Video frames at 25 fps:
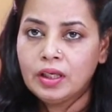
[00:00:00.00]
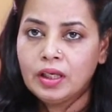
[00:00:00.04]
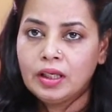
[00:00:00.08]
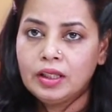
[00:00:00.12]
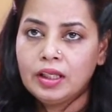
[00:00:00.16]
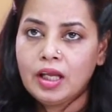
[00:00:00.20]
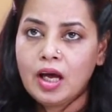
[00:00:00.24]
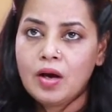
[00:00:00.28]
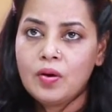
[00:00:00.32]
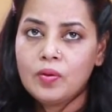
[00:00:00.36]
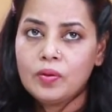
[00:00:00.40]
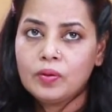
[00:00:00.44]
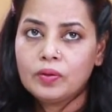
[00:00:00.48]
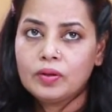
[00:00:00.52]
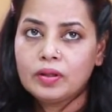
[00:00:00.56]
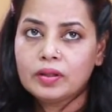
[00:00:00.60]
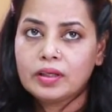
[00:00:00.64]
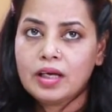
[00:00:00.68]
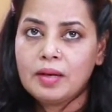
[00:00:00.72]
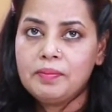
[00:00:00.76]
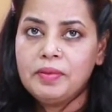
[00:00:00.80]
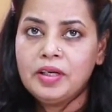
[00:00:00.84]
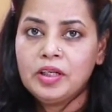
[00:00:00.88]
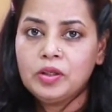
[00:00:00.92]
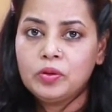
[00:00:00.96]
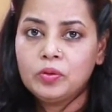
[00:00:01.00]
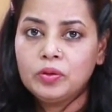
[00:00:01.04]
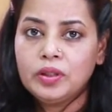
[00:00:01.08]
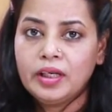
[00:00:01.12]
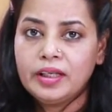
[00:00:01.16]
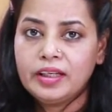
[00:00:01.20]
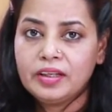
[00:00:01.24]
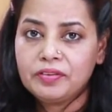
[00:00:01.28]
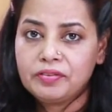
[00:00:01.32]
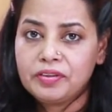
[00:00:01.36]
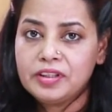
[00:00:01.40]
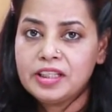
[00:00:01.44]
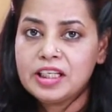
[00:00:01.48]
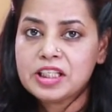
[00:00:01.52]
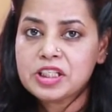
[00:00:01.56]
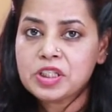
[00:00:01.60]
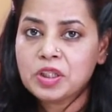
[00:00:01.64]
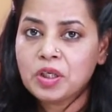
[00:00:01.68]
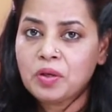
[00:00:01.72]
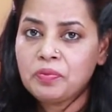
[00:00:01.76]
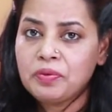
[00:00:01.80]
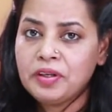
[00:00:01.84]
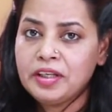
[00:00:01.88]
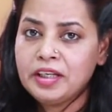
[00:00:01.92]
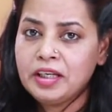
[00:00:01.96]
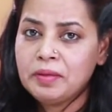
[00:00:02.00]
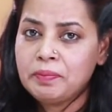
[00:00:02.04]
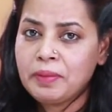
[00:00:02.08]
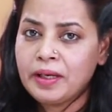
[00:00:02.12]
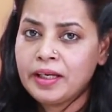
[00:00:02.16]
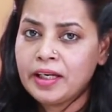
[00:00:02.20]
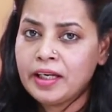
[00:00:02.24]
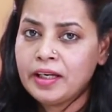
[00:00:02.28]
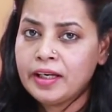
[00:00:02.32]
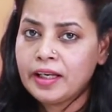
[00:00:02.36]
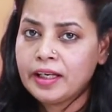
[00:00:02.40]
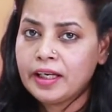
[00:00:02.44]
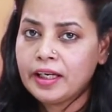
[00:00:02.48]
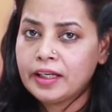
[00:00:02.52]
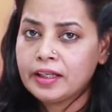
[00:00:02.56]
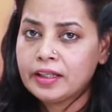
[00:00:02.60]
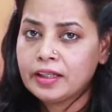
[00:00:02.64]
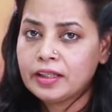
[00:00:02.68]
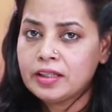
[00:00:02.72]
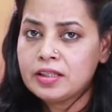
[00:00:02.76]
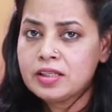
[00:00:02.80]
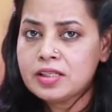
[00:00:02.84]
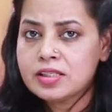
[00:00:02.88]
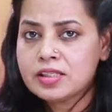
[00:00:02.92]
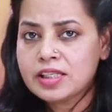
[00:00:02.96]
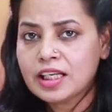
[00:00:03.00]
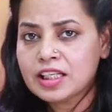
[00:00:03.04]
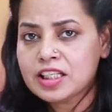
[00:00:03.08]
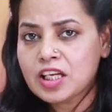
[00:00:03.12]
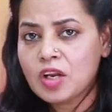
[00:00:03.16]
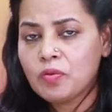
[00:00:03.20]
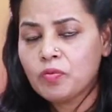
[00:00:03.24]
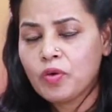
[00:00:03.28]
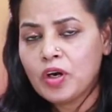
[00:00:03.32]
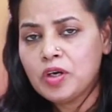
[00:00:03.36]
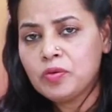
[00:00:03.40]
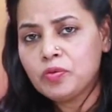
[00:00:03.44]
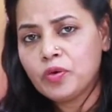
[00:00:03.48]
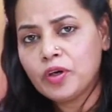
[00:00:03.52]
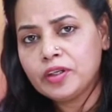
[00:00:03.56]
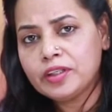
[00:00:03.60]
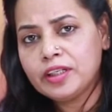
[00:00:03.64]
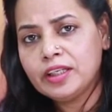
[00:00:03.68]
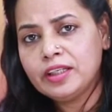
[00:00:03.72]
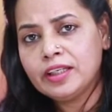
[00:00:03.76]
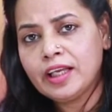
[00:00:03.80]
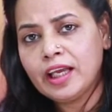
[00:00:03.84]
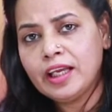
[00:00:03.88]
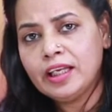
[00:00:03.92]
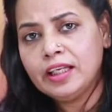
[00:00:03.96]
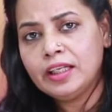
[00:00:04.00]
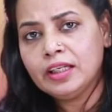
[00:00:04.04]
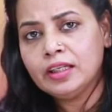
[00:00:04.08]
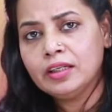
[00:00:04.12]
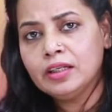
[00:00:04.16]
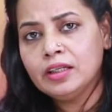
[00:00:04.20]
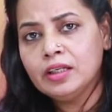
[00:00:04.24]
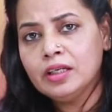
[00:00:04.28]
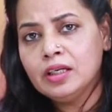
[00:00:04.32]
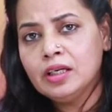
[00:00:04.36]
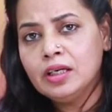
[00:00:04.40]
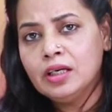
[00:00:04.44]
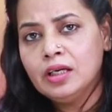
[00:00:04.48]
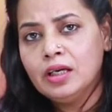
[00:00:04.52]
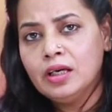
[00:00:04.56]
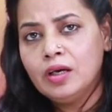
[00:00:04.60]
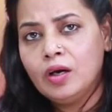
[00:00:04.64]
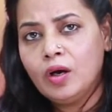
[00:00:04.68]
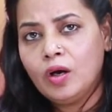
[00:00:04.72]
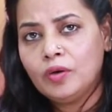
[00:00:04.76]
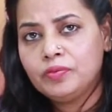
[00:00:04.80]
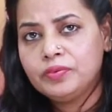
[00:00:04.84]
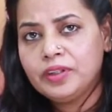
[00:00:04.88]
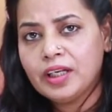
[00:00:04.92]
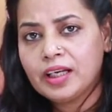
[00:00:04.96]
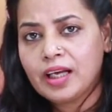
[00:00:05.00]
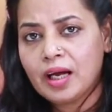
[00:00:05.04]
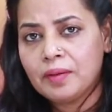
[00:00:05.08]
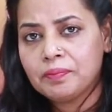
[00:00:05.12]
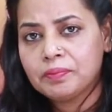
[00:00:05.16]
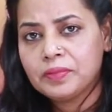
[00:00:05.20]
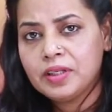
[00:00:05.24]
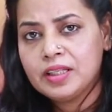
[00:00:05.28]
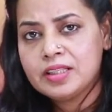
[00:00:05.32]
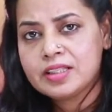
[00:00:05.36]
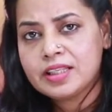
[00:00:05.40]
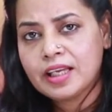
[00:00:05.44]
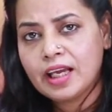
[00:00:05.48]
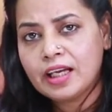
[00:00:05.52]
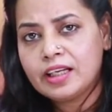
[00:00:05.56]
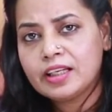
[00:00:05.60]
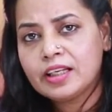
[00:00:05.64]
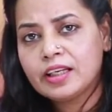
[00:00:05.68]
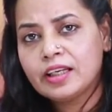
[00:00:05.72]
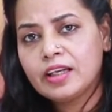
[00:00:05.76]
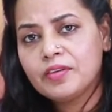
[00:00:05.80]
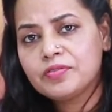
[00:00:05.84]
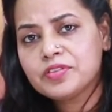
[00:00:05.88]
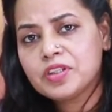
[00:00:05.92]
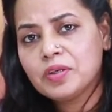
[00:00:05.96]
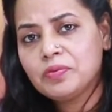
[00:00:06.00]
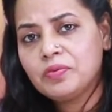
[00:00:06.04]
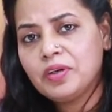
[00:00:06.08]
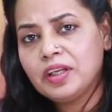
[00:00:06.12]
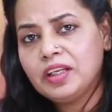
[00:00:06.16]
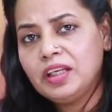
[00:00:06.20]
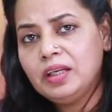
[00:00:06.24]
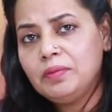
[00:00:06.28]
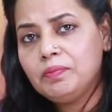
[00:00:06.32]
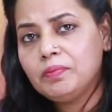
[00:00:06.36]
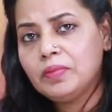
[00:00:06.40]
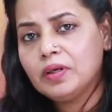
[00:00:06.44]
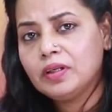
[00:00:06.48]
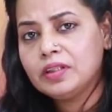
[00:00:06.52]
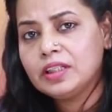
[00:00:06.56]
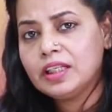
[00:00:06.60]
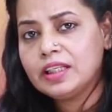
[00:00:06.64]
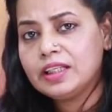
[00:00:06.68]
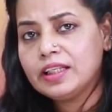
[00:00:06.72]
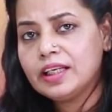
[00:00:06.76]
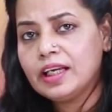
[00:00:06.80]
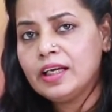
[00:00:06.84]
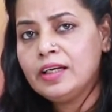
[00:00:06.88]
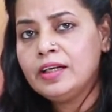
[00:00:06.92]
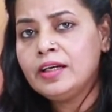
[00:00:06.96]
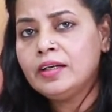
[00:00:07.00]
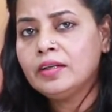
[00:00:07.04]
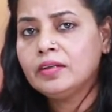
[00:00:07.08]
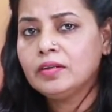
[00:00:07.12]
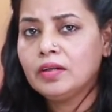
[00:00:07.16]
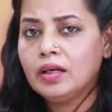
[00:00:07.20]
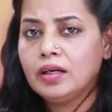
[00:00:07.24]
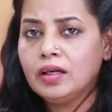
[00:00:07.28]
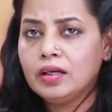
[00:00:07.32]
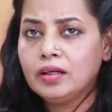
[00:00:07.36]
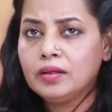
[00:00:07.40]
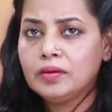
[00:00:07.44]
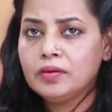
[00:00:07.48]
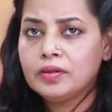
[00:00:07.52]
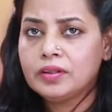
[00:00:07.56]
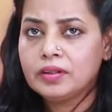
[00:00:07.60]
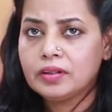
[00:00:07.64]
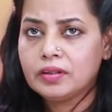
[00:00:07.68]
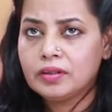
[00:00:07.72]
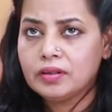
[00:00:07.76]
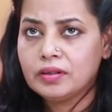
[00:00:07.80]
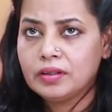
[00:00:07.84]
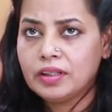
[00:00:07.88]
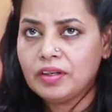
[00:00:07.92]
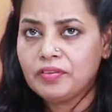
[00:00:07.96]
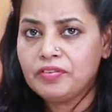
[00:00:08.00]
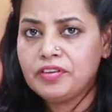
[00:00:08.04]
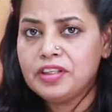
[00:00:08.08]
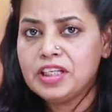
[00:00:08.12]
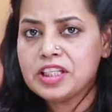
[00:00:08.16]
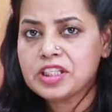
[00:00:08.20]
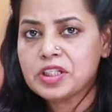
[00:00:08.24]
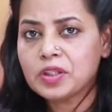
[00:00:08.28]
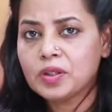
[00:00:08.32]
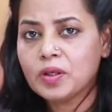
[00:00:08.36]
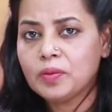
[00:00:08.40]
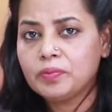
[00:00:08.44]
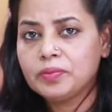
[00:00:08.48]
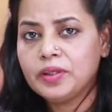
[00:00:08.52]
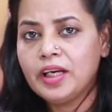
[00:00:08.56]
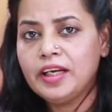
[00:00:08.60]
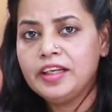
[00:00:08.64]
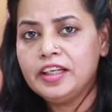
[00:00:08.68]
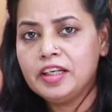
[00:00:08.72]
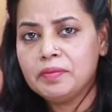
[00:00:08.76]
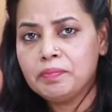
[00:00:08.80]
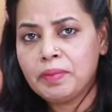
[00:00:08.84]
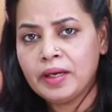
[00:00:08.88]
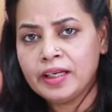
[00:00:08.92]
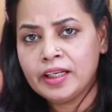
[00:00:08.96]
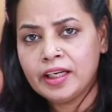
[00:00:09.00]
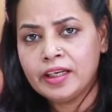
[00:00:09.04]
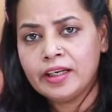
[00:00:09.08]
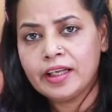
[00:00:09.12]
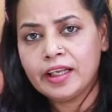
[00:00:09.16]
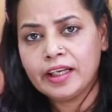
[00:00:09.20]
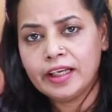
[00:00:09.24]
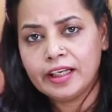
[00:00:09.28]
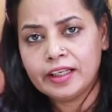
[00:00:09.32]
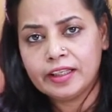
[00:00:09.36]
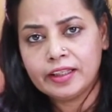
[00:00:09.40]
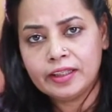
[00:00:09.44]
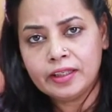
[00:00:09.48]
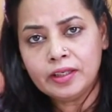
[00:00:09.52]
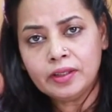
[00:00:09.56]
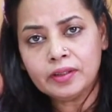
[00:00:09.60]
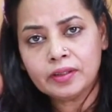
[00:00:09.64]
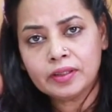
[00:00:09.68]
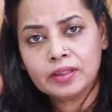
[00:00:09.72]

Now coming to the definition of independent director, section 149 of the Companies Act gives a very detailed definition of the independent director.